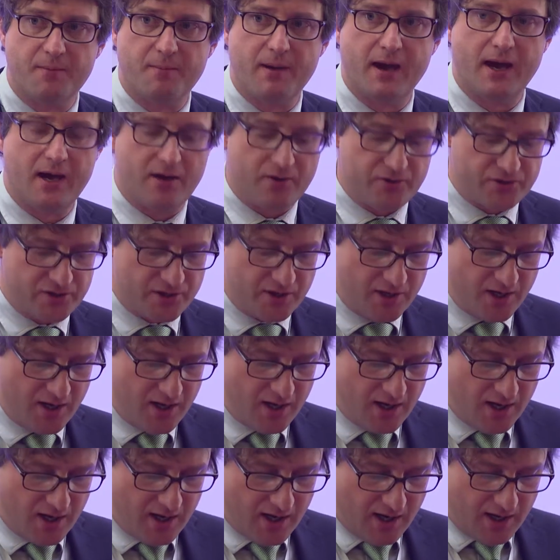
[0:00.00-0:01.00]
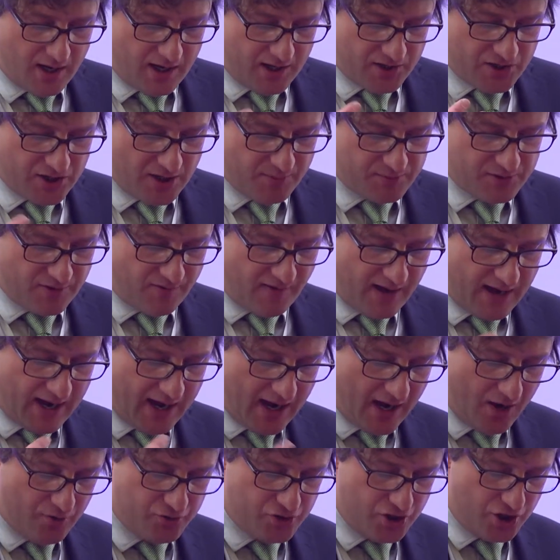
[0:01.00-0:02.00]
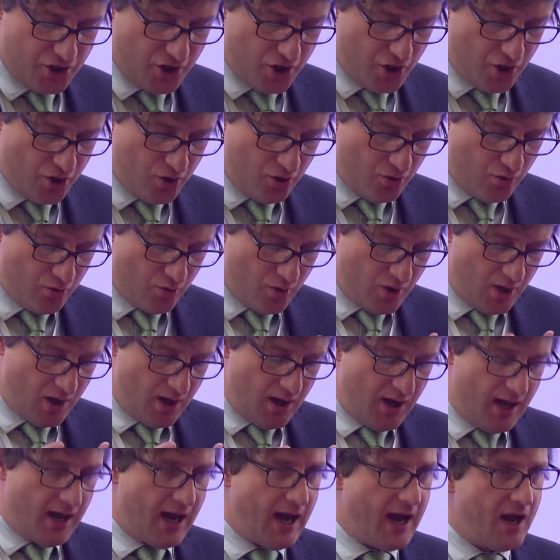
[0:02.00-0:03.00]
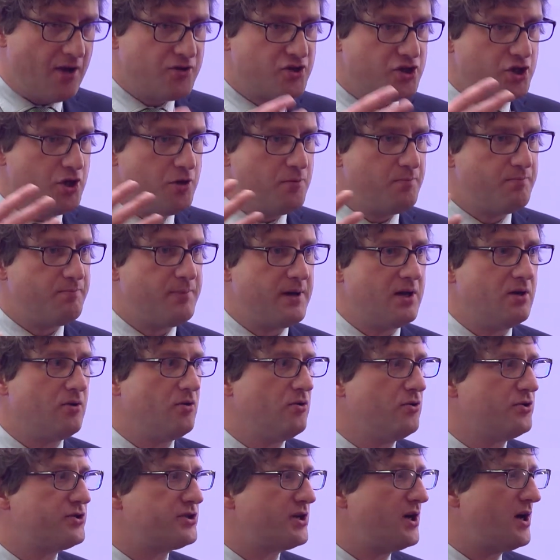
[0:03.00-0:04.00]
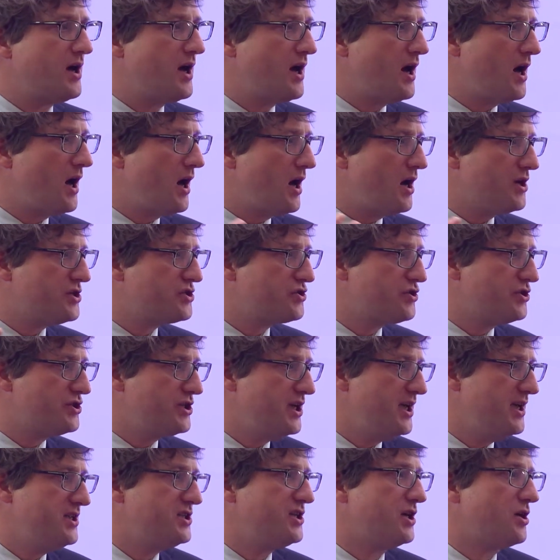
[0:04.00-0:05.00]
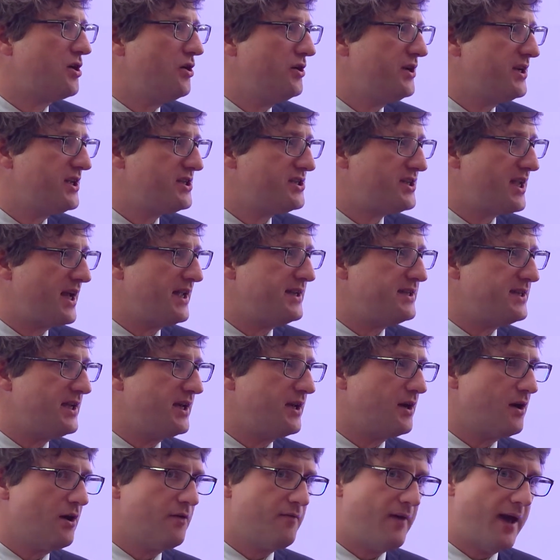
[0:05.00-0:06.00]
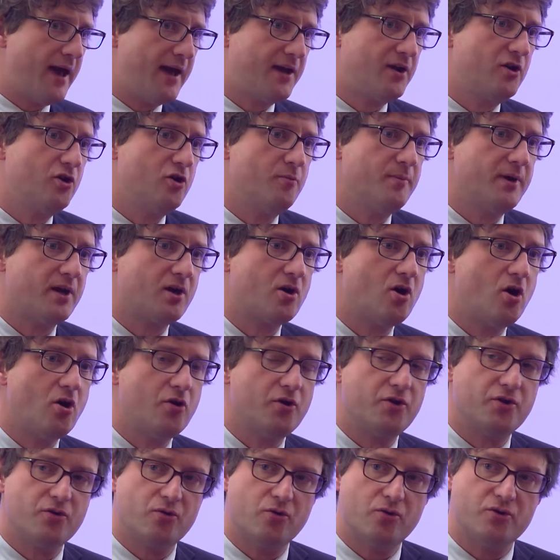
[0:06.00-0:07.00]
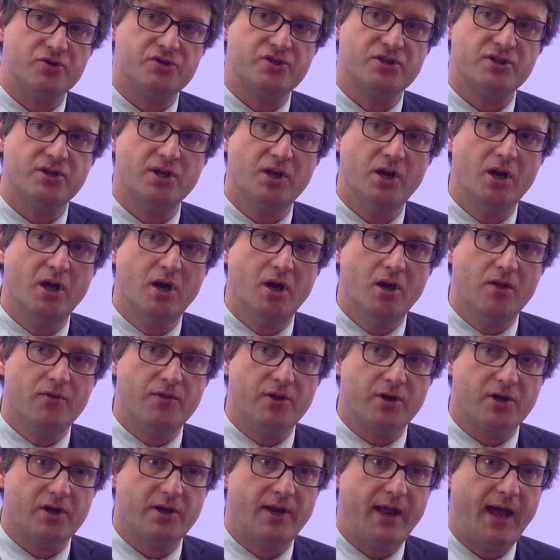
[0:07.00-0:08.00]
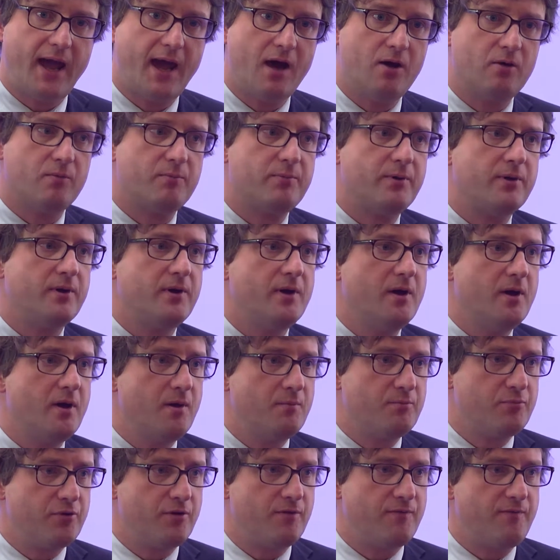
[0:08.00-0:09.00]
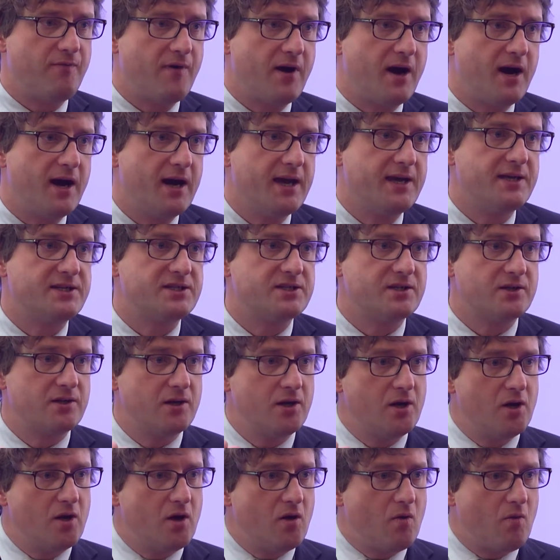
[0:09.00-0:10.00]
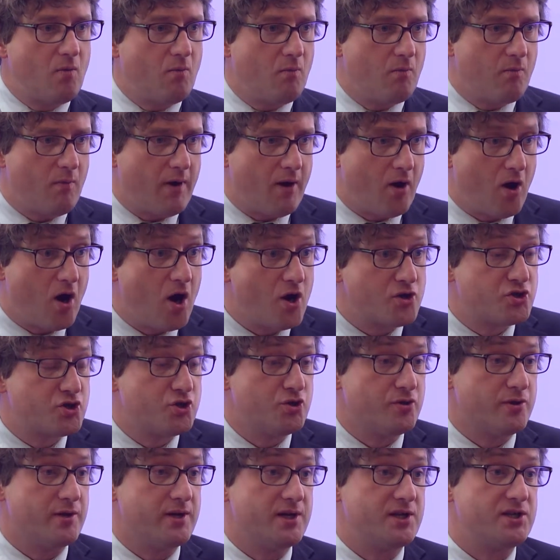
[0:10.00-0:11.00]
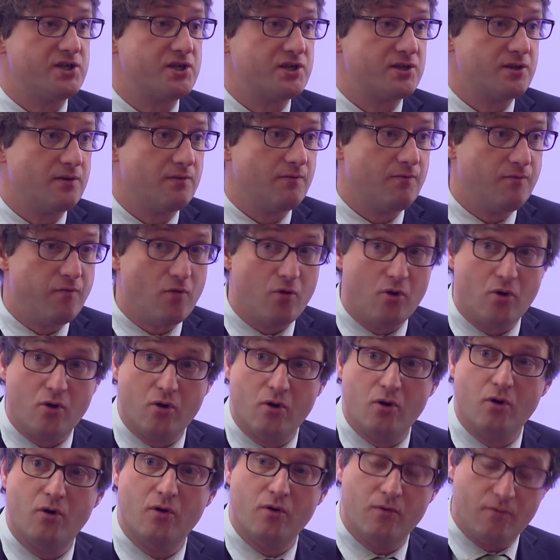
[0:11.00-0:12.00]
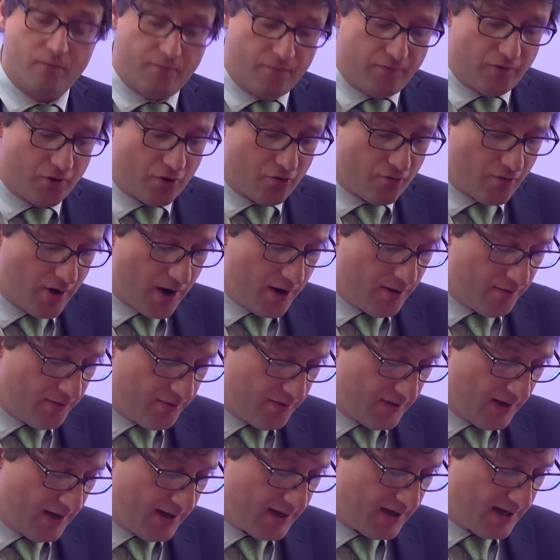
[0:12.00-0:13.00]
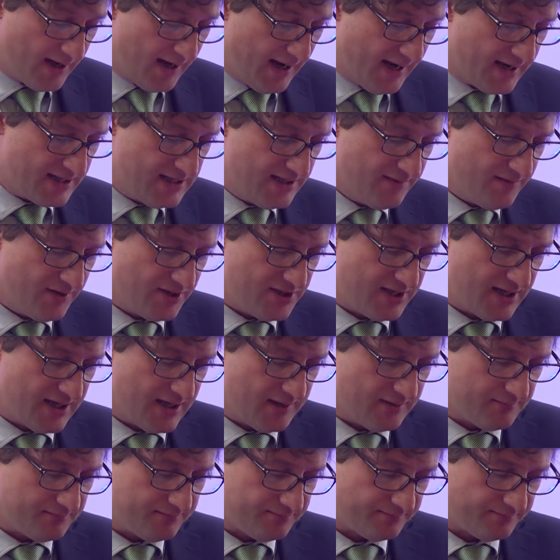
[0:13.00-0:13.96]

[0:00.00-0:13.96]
about, in terms of how do you build a strategic understanding of economic corridors that could help provide arteries for growth and connectivity.